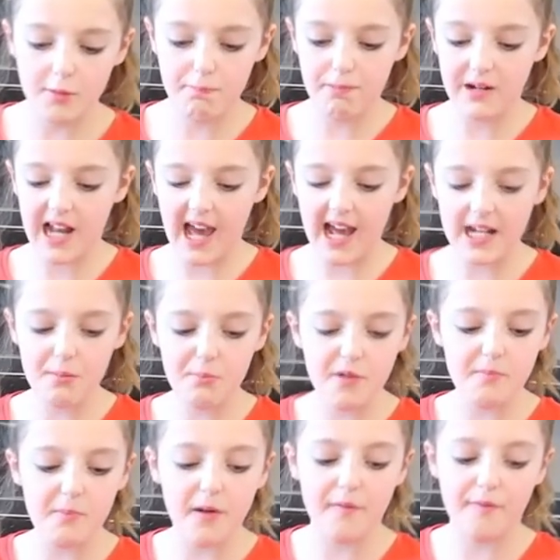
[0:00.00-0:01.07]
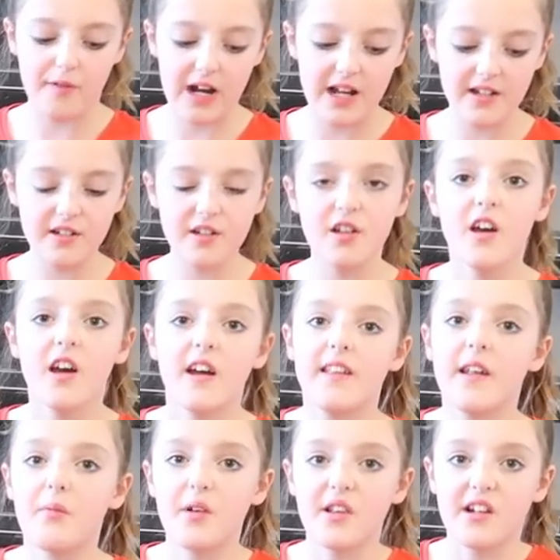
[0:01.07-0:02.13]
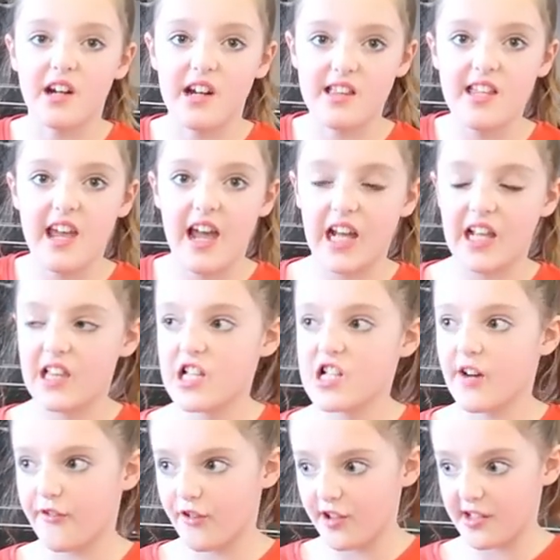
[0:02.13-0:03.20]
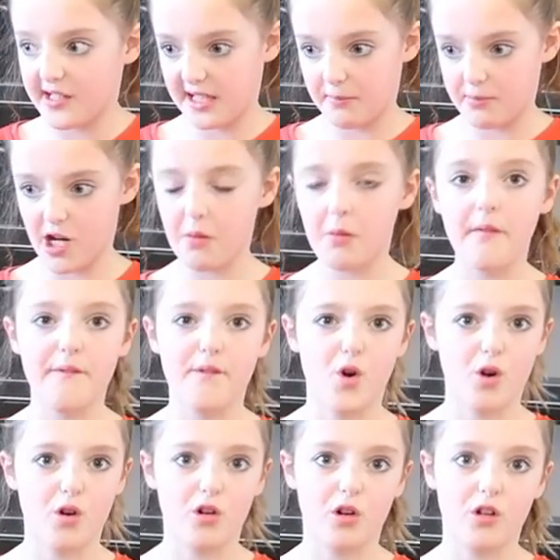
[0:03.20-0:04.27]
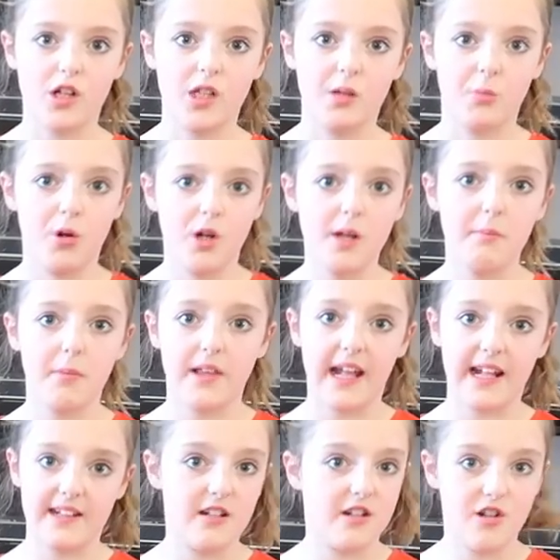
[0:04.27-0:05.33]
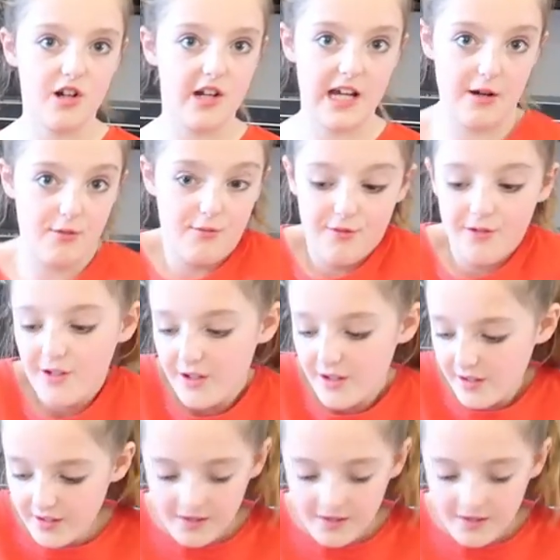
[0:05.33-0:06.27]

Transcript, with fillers: I was planning with my friend that we was going to text each other on Snapchat at 4 o'clock in the morning, but that didn't turn out. No.